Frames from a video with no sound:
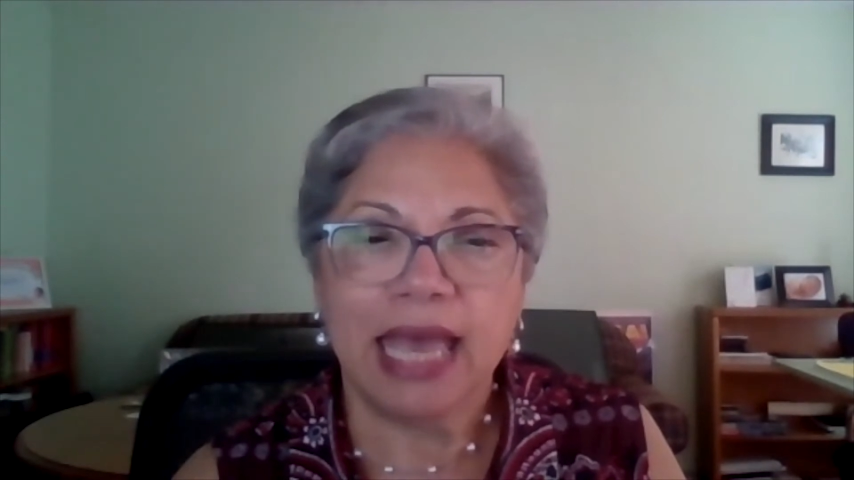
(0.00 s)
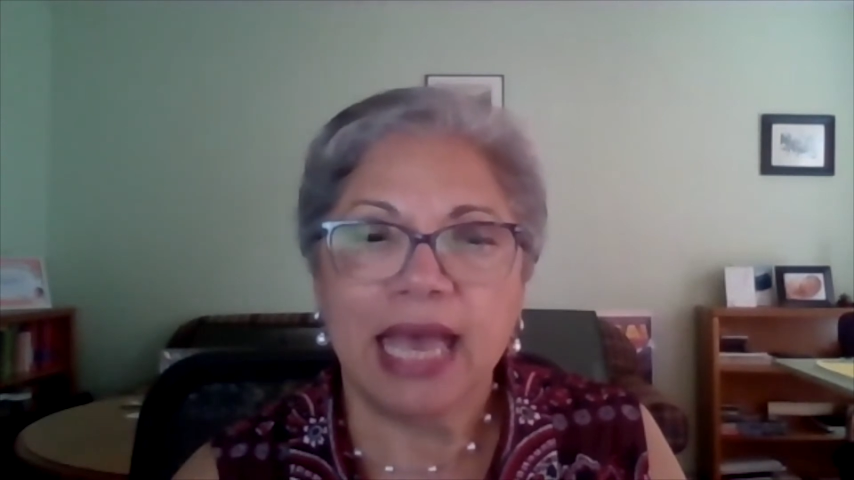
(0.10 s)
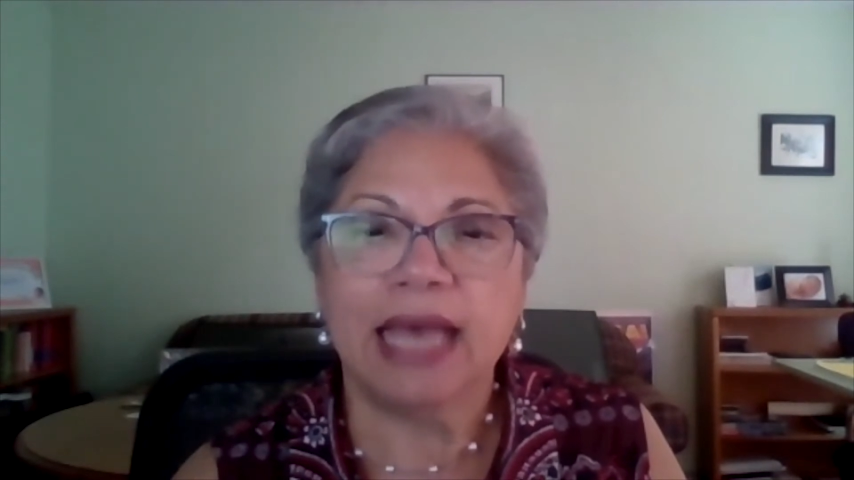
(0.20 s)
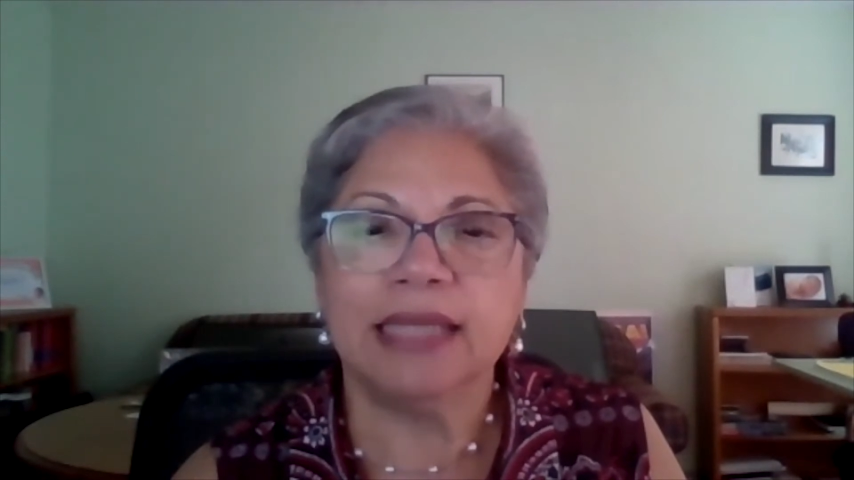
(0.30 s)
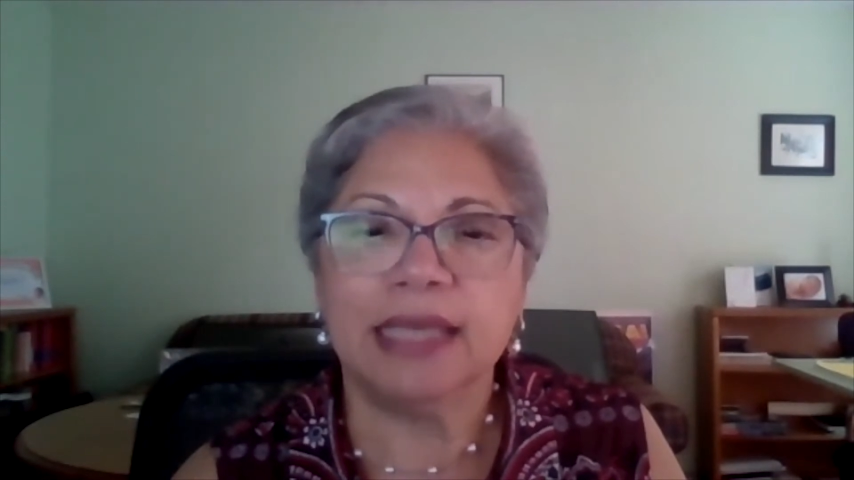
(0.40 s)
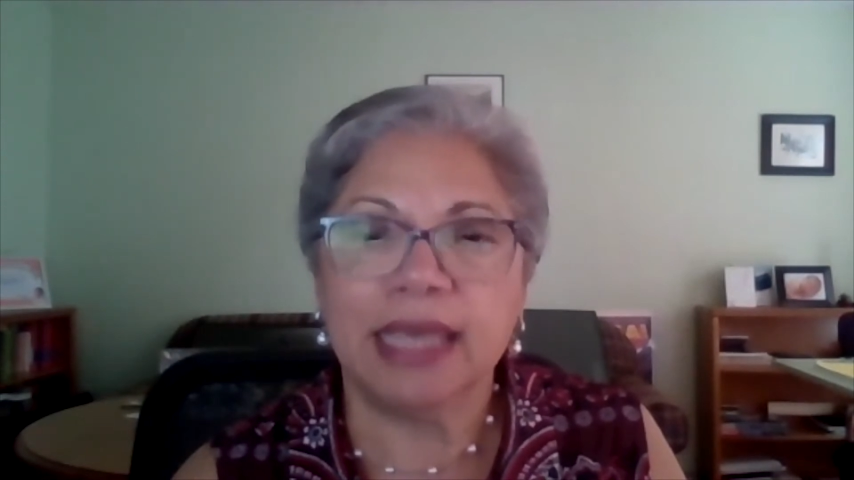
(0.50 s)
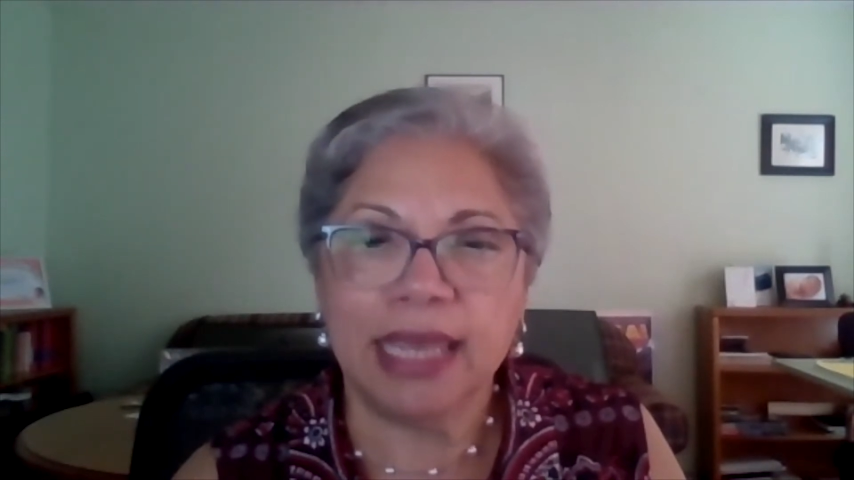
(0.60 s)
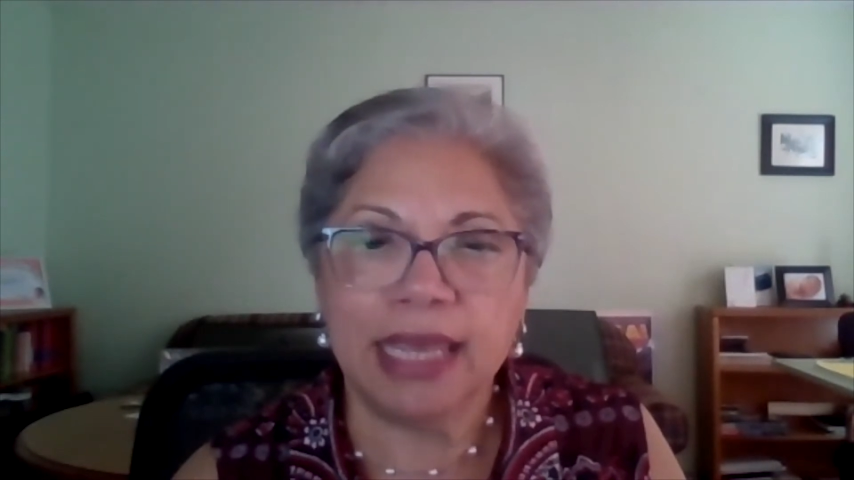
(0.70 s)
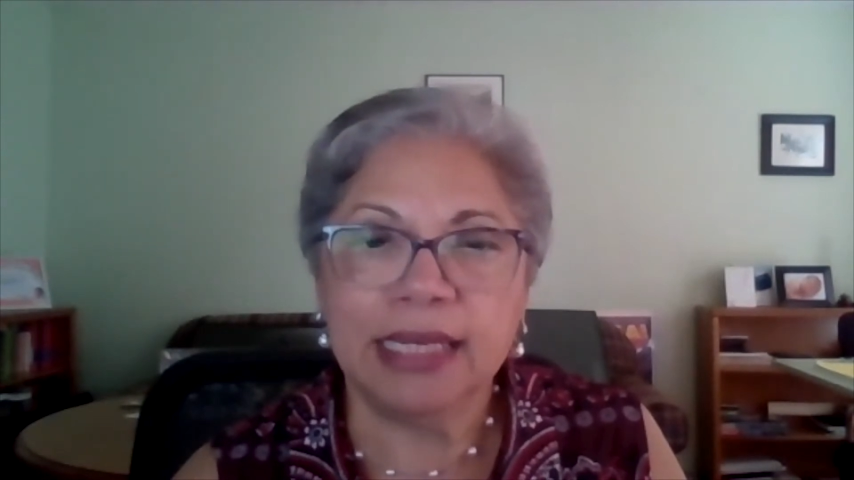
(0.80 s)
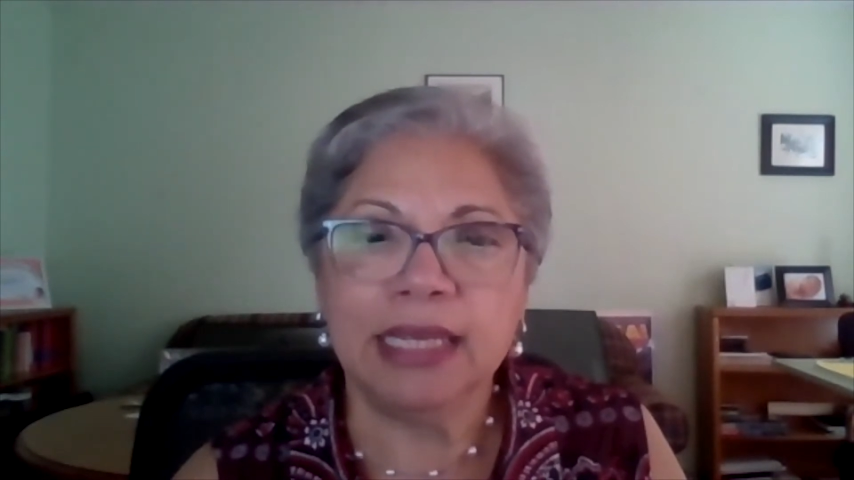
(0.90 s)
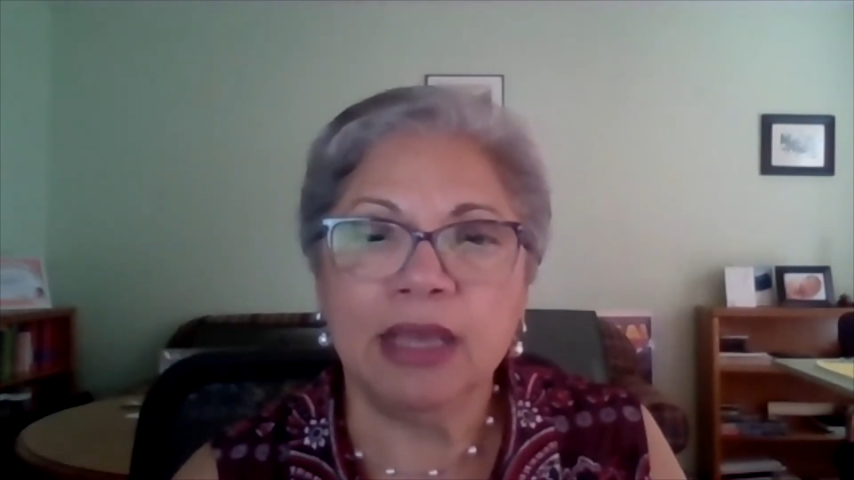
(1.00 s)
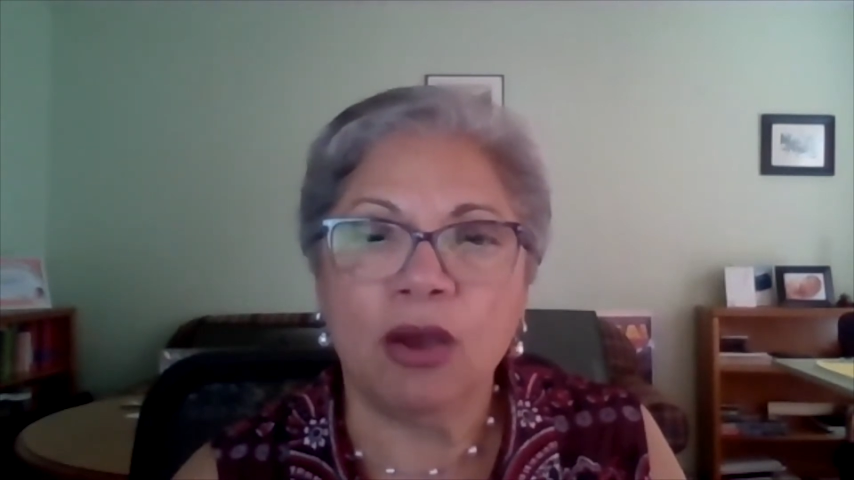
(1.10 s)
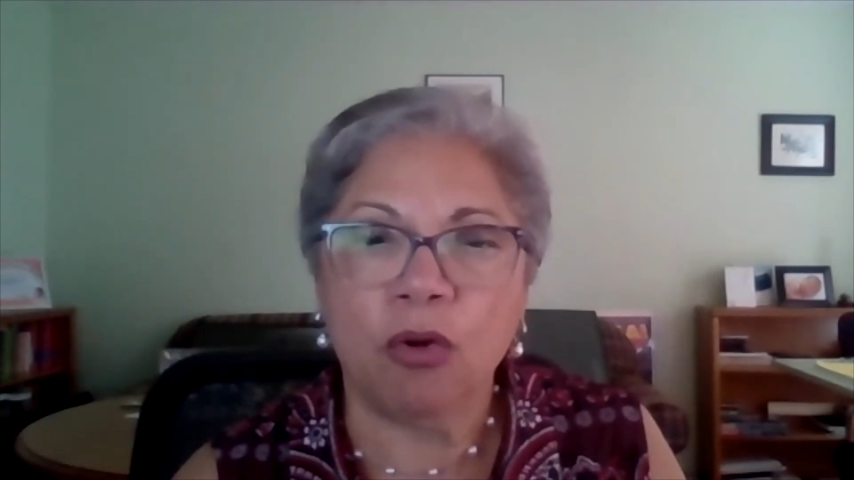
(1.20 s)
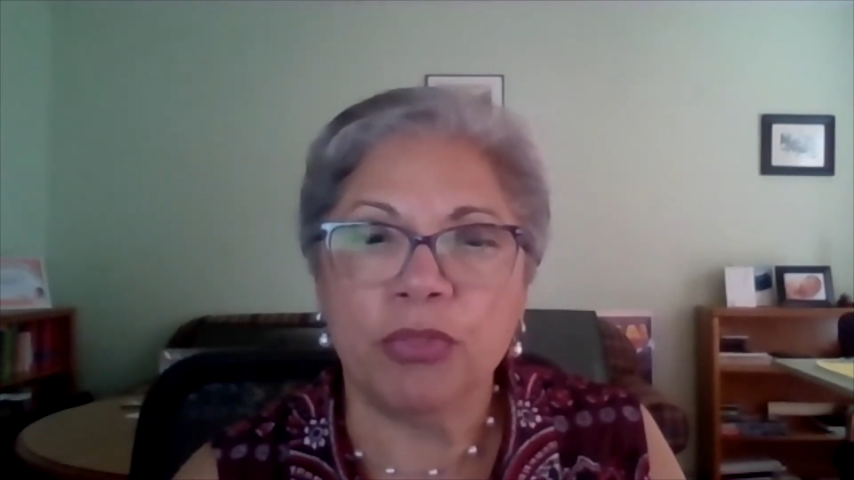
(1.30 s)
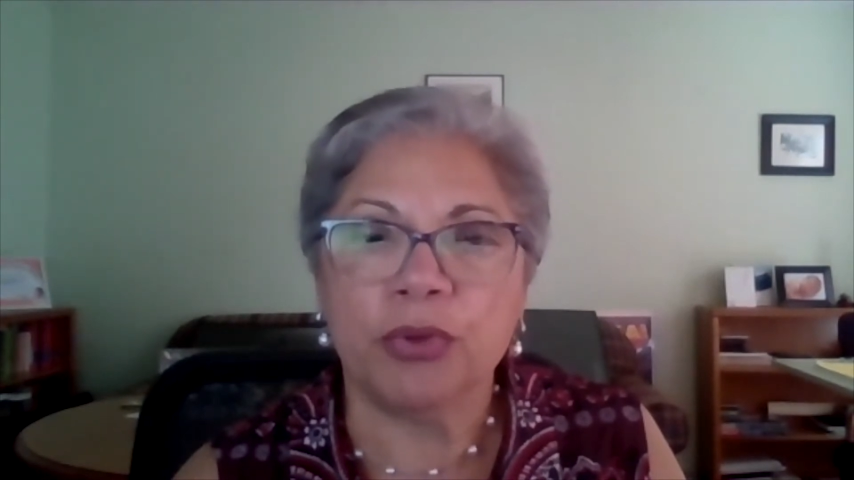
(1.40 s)
and any
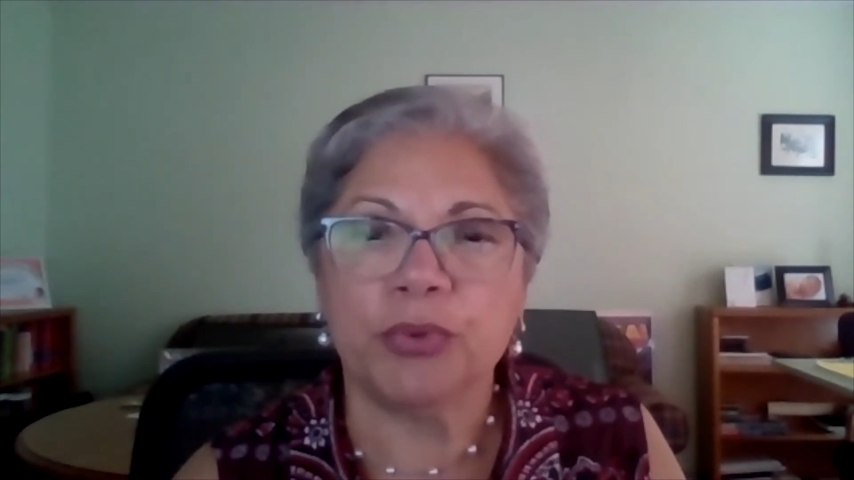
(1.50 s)
other